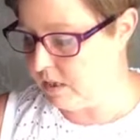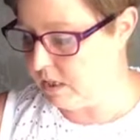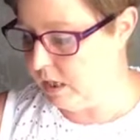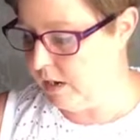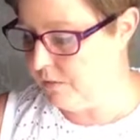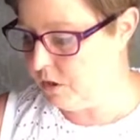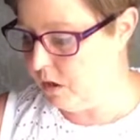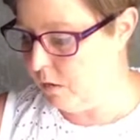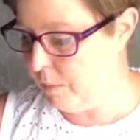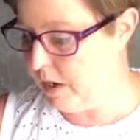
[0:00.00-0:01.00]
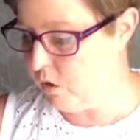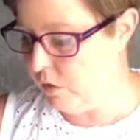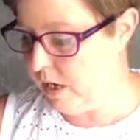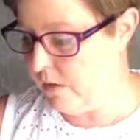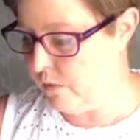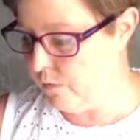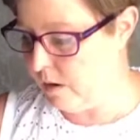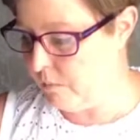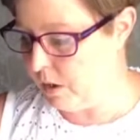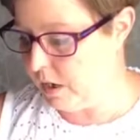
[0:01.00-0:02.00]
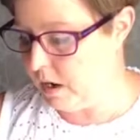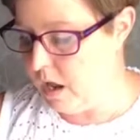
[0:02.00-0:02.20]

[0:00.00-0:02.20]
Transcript: Sleeves are a bit greedy for fabric.